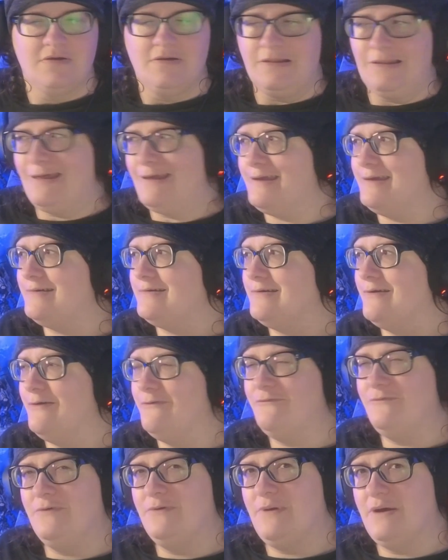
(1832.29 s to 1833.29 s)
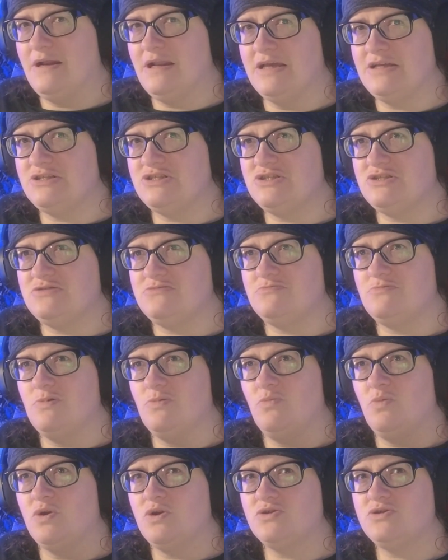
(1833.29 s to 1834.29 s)
like
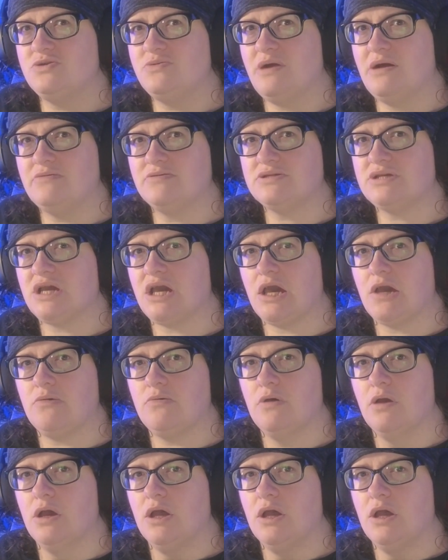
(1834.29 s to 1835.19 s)
1 or 2 hours ago.